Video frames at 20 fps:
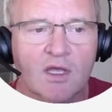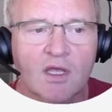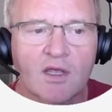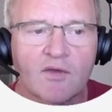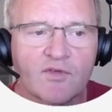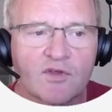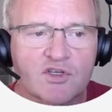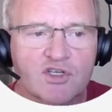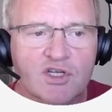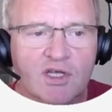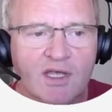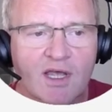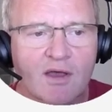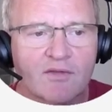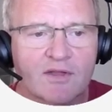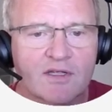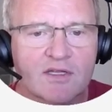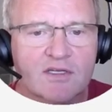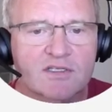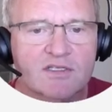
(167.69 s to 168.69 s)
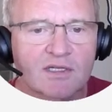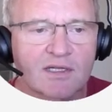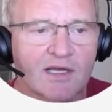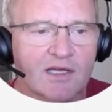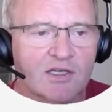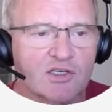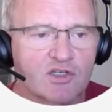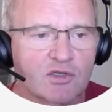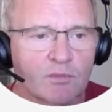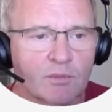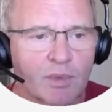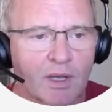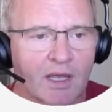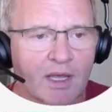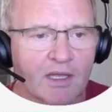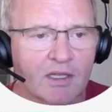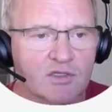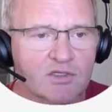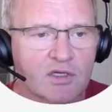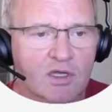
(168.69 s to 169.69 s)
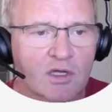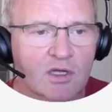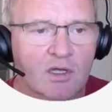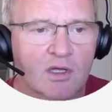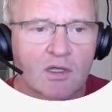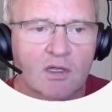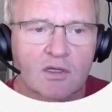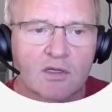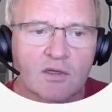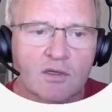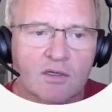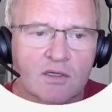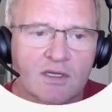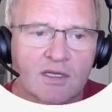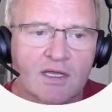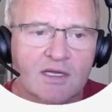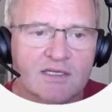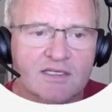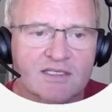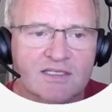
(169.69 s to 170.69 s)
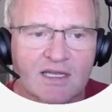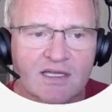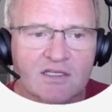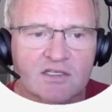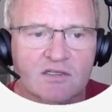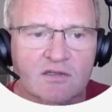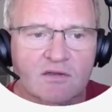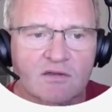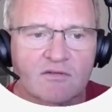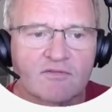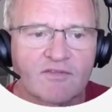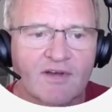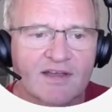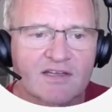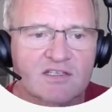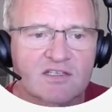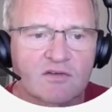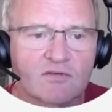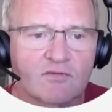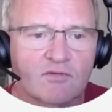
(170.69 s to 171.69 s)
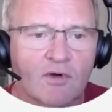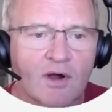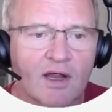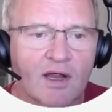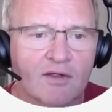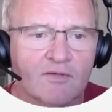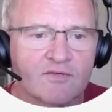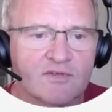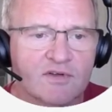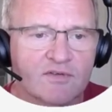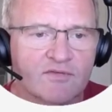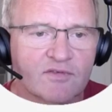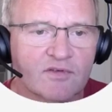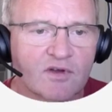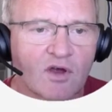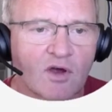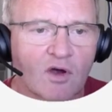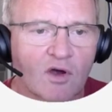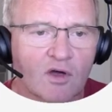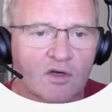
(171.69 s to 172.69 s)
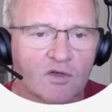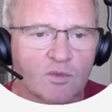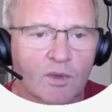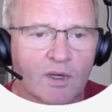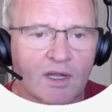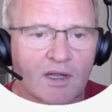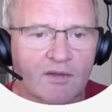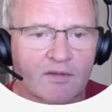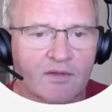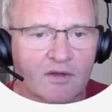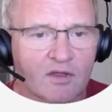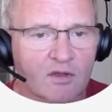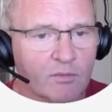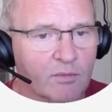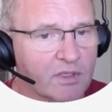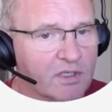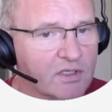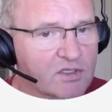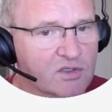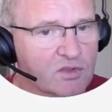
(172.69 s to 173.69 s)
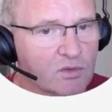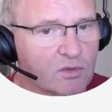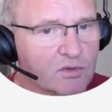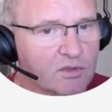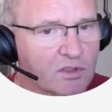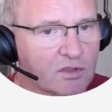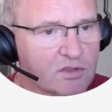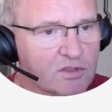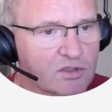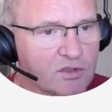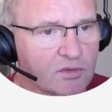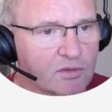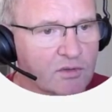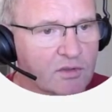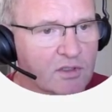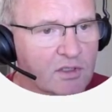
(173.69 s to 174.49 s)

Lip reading: If you check out the installation page, you can get a sense of the vast array of different hardware that can be installed onto.